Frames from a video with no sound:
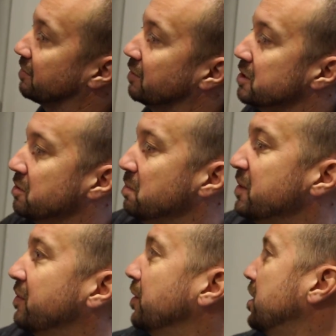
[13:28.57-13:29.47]
fridge will
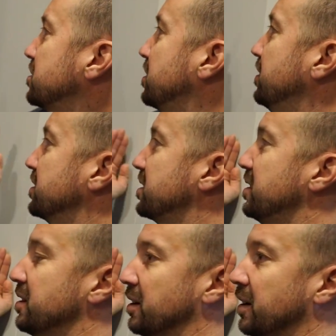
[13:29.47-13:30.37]
be flush to this
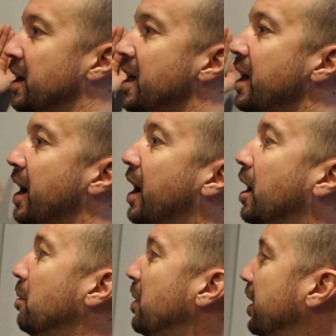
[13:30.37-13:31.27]
here,
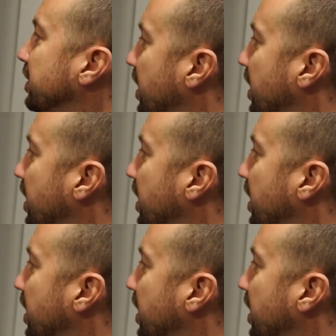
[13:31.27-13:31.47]
and